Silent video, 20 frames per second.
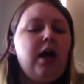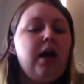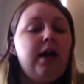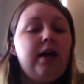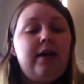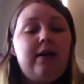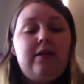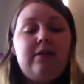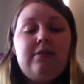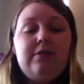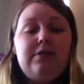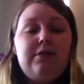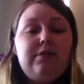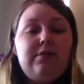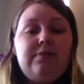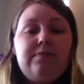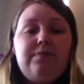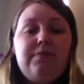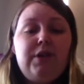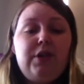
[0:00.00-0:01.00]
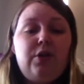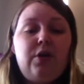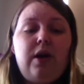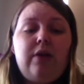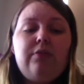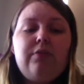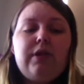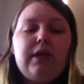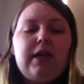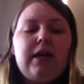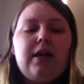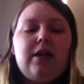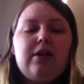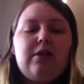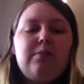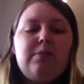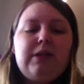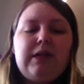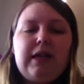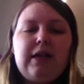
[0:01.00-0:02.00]
And, you know, I really can't
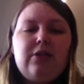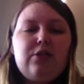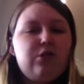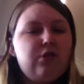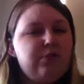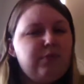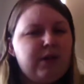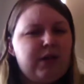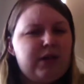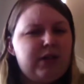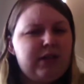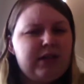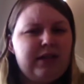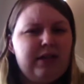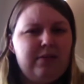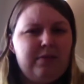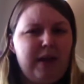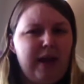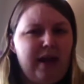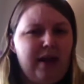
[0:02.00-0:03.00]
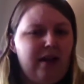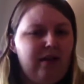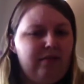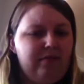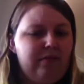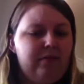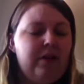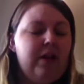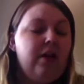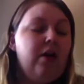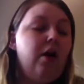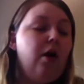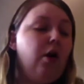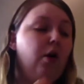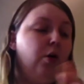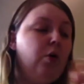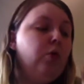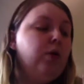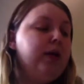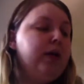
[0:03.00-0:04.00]
complain too much because I didn't pay a
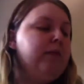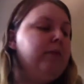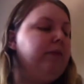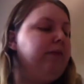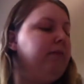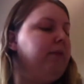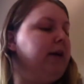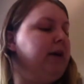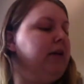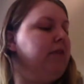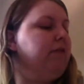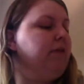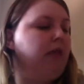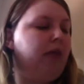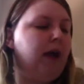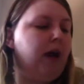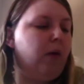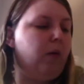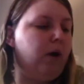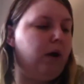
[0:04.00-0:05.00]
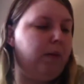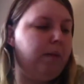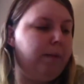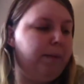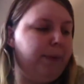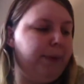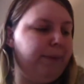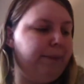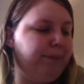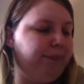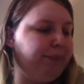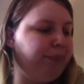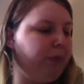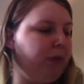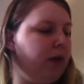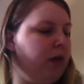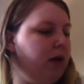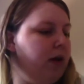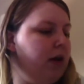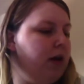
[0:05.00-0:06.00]
whole heap of money for that one. But
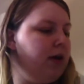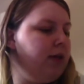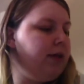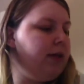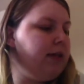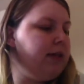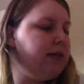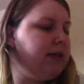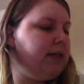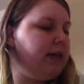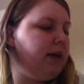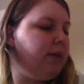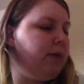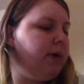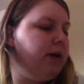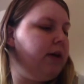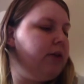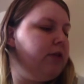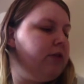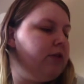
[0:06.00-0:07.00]
that's that one.